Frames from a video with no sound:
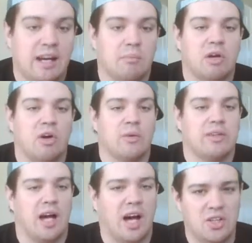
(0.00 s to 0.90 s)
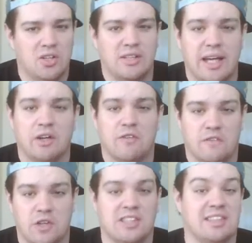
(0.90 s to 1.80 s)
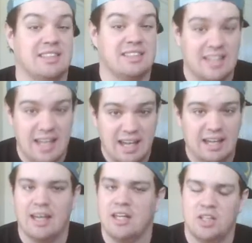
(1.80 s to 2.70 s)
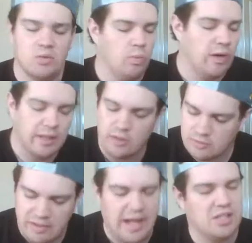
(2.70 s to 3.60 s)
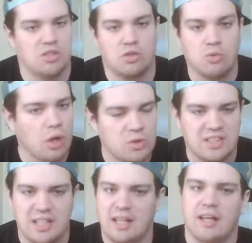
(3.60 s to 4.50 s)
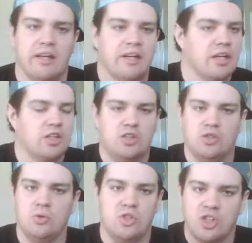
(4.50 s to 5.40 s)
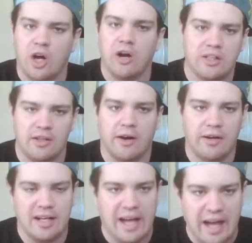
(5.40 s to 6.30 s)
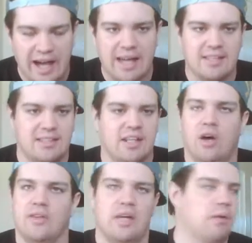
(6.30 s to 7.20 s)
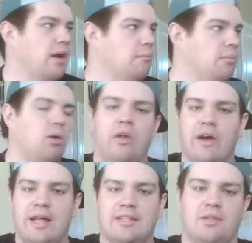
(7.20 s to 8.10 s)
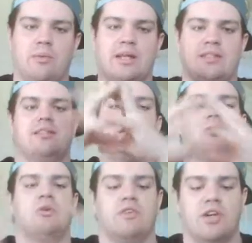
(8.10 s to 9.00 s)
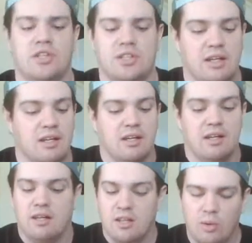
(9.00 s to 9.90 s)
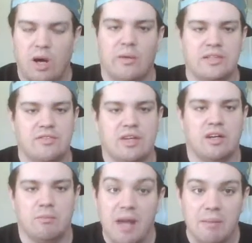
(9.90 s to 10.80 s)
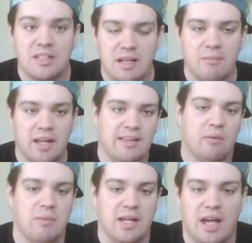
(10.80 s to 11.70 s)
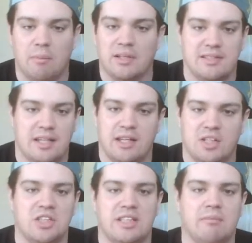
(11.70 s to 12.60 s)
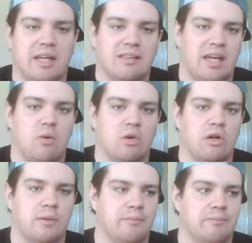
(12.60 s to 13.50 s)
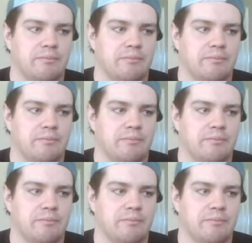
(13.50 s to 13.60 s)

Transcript: ended up going with Undertaker versus Sting. It's just one of those matches. Crow Sting, the two dark, dark guys, you know, they were on polar ends of the wrestling universe. You always figured maybe someday they'll meet up because it just seemed like they were